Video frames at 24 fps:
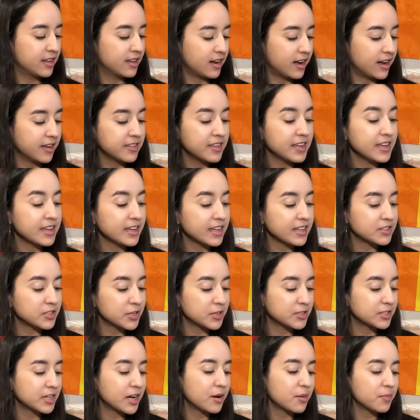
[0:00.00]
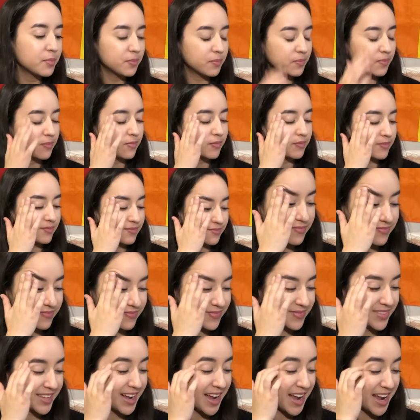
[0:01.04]
I think it turned out
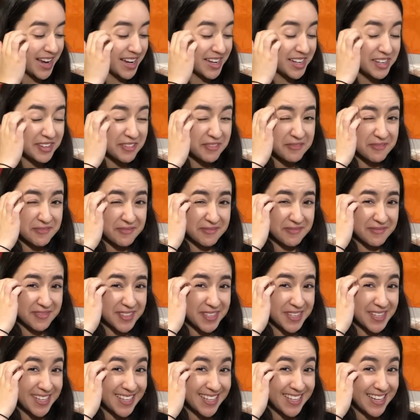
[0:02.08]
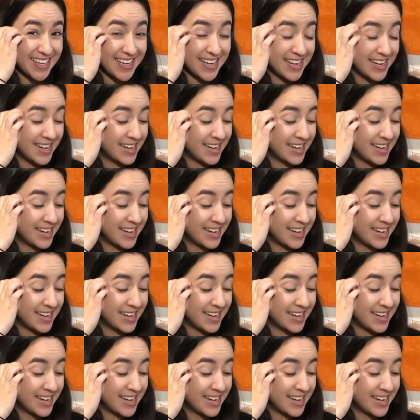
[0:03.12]
kind of good.